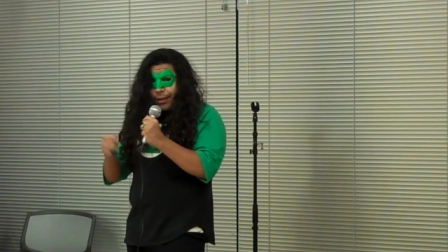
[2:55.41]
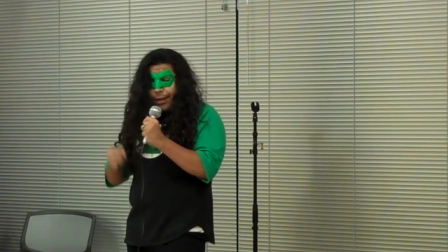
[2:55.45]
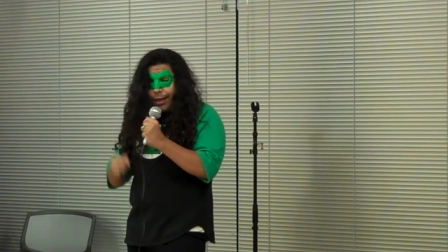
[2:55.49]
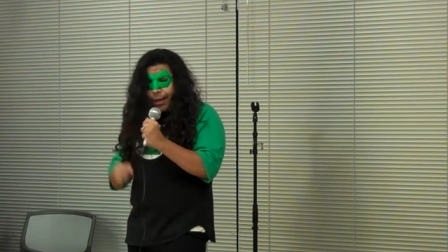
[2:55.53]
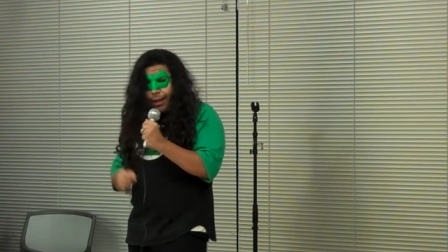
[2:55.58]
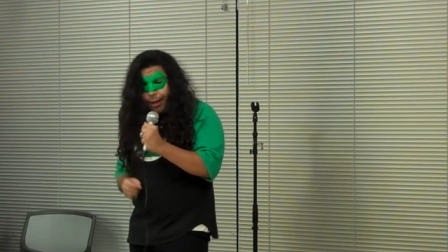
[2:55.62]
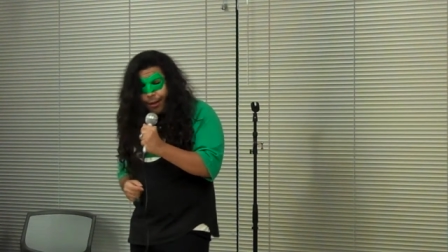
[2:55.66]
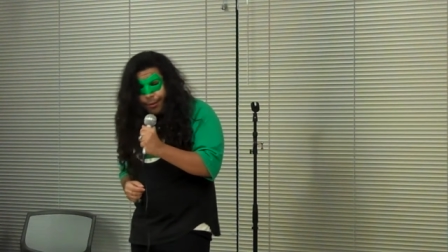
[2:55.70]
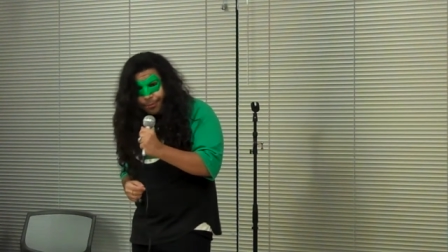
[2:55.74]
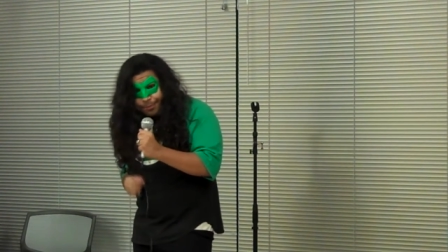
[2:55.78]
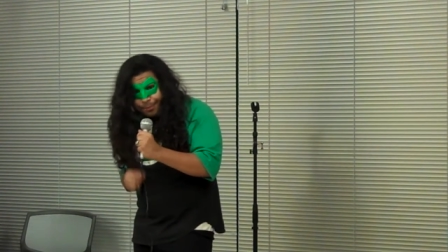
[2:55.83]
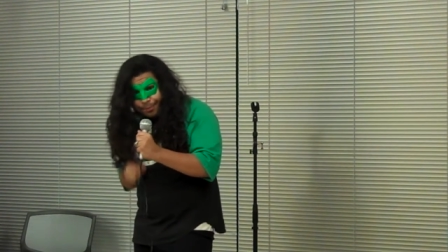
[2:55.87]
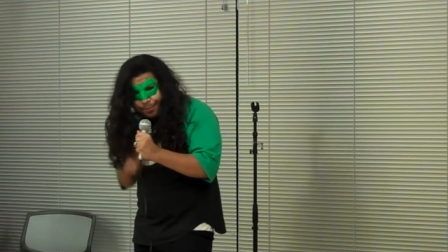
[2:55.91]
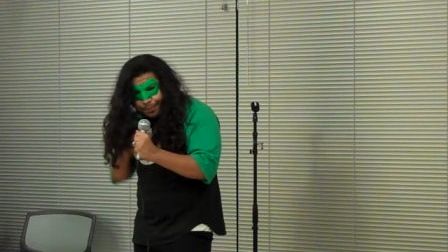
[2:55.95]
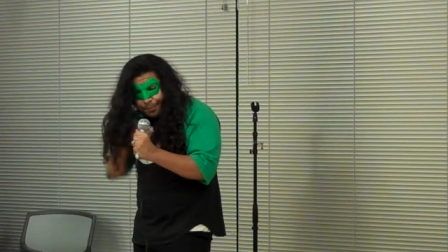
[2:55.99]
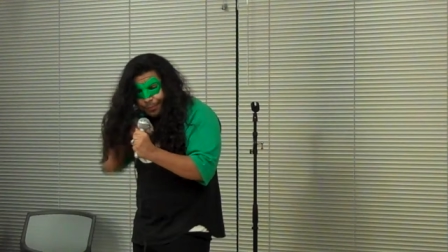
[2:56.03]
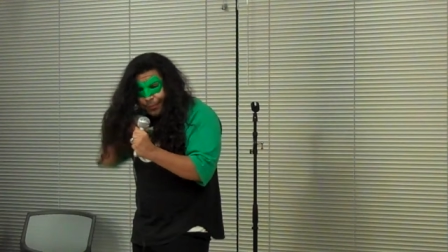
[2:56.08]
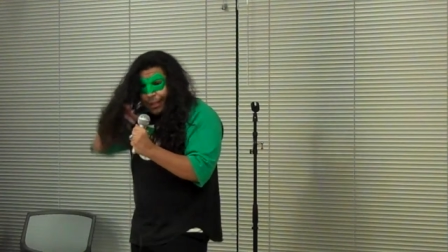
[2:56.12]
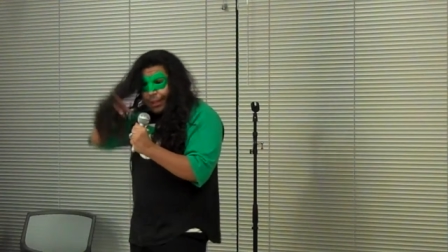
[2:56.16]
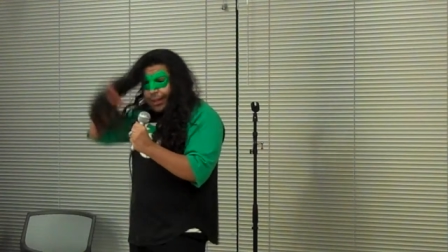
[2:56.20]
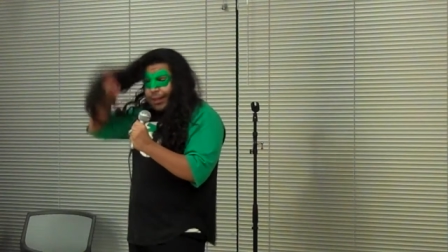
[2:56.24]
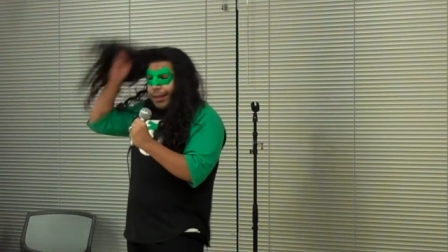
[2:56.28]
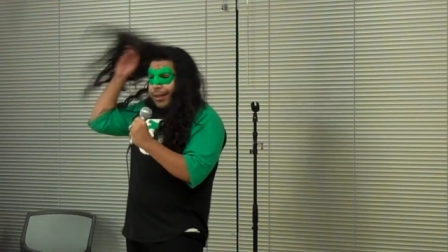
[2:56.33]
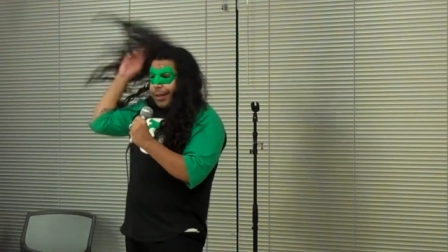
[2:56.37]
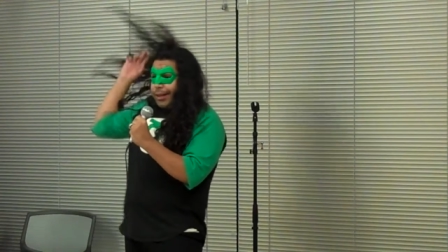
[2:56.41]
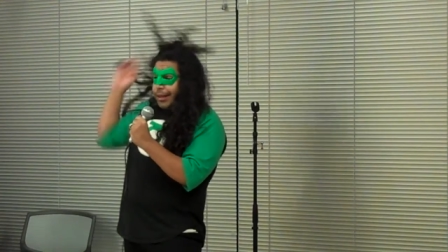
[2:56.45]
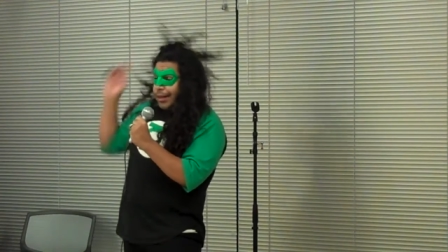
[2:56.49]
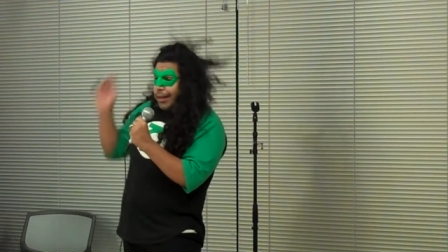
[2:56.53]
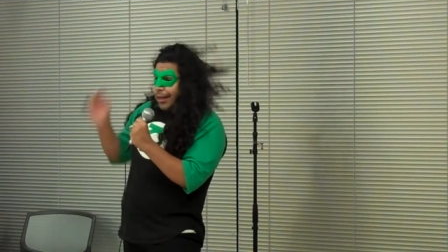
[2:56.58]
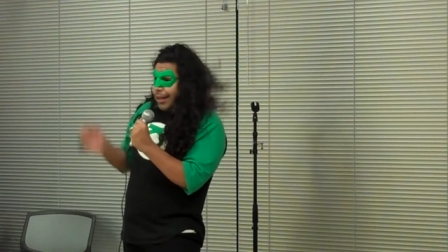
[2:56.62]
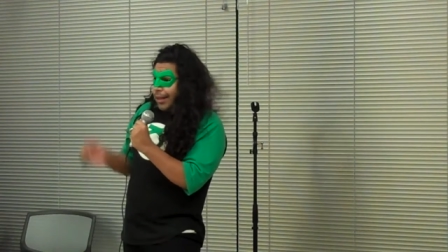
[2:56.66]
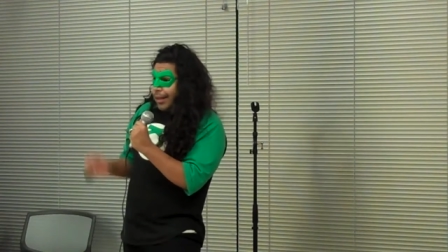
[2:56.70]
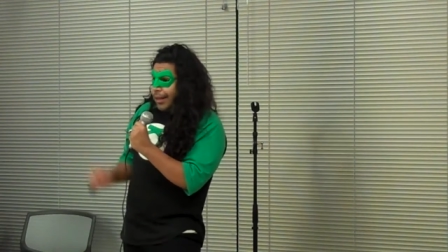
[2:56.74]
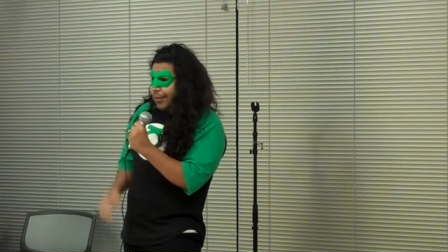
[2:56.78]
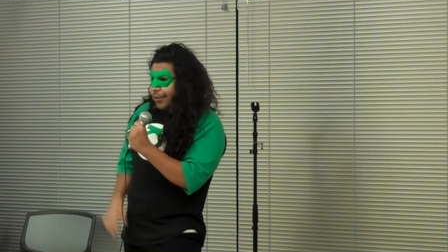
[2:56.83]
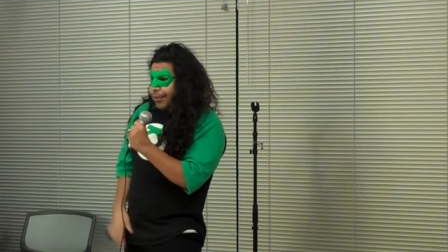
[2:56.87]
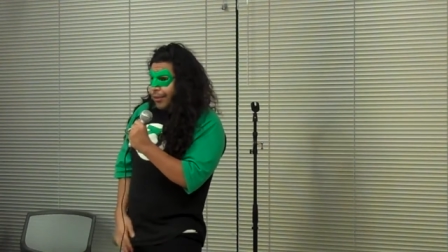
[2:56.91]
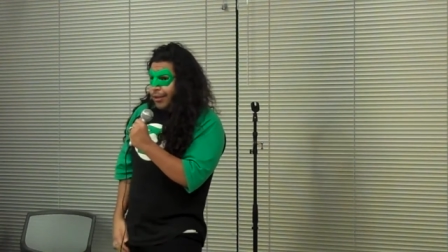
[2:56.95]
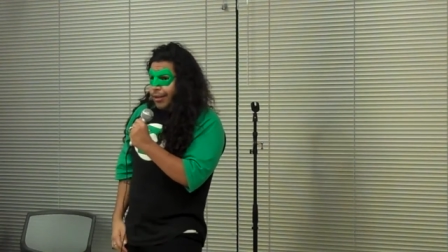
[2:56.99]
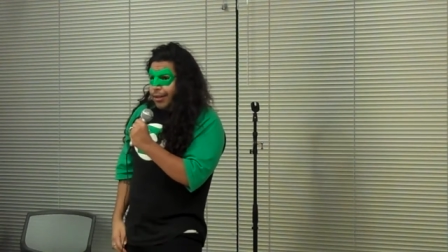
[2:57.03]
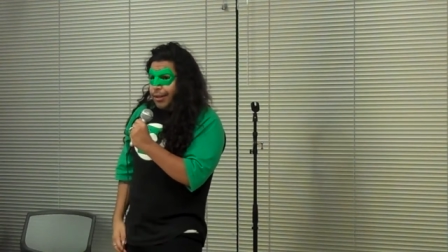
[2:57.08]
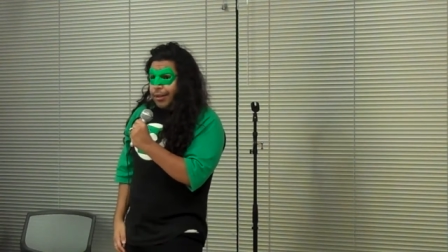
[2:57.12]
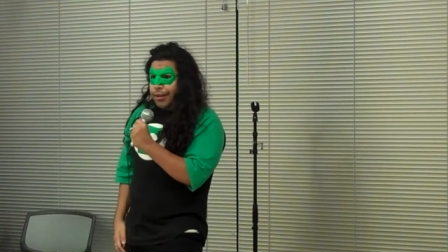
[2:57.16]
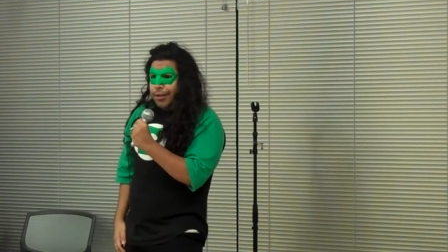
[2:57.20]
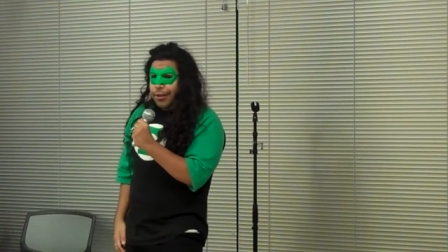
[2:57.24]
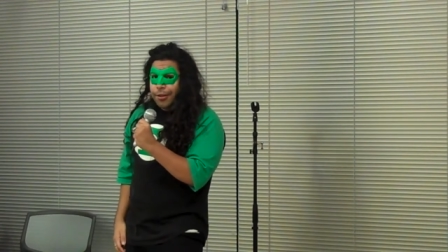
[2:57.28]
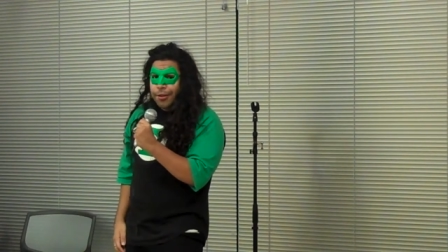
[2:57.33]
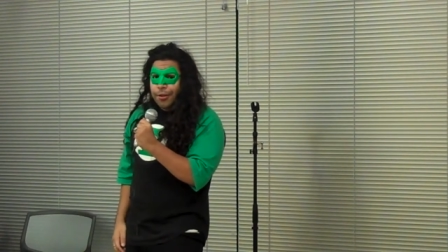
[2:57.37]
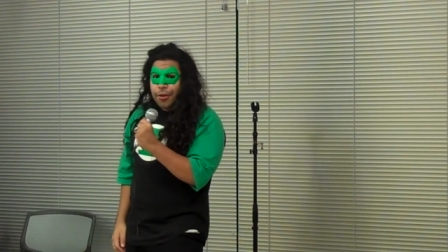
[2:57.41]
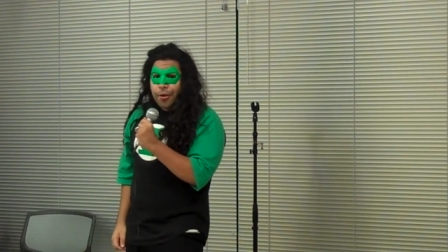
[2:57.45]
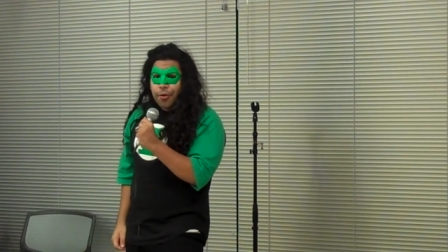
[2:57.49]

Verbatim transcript: Now, I gotta ask you,